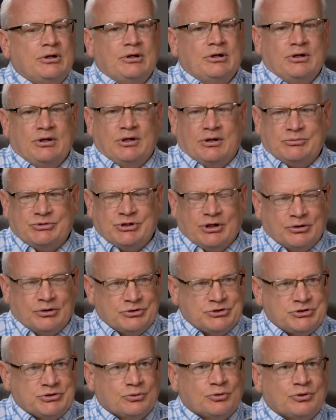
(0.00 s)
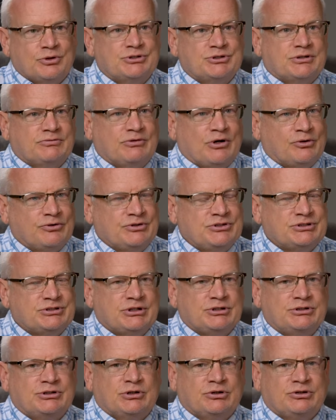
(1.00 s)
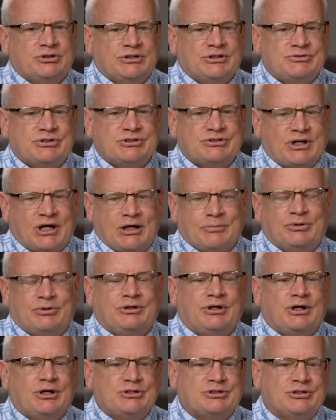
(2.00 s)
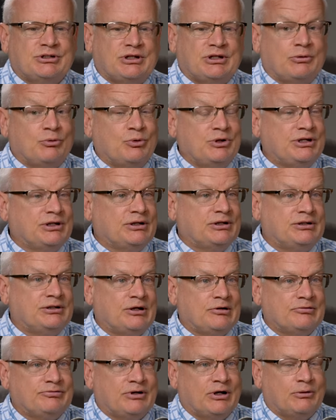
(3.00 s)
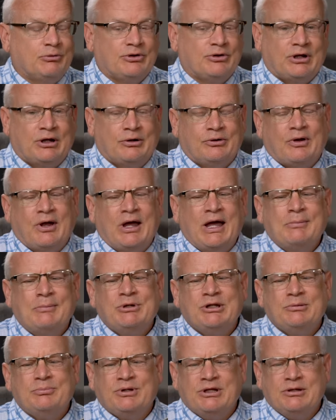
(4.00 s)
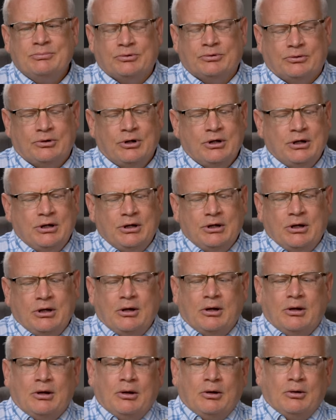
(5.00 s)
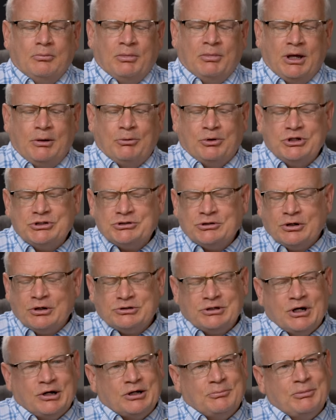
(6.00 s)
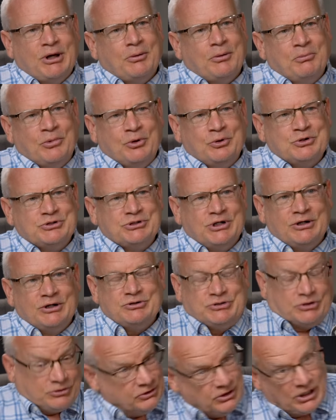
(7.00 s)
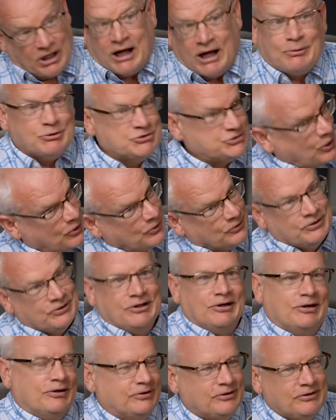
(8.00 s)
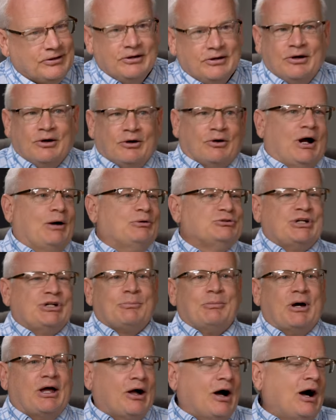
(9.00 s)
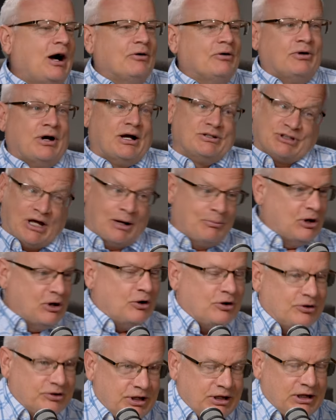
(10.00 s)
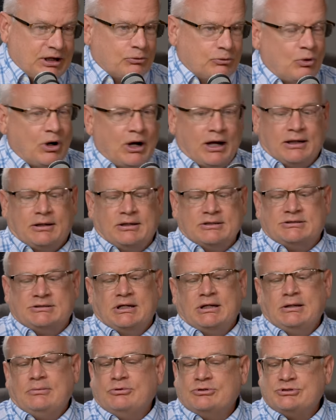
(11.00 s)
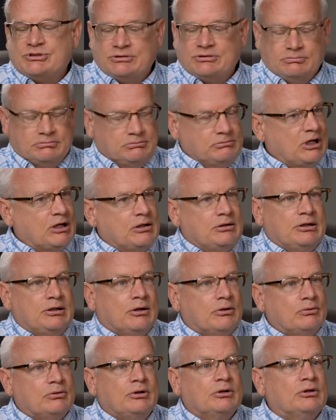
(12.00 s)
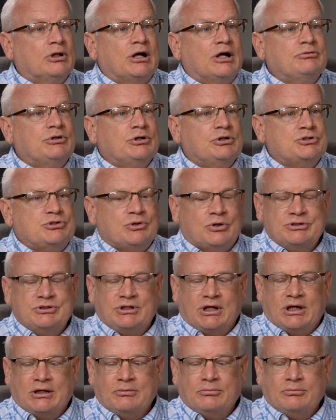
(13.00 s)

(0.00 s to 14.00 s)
Him telling stories of all these things here gives us application that we can identify with. I don't know how many people, man, when he started talking about motorcycles, I was all in. Or I was talking about hot rods, I'm all in. Why? Because he was, you know, loved and enjoys that.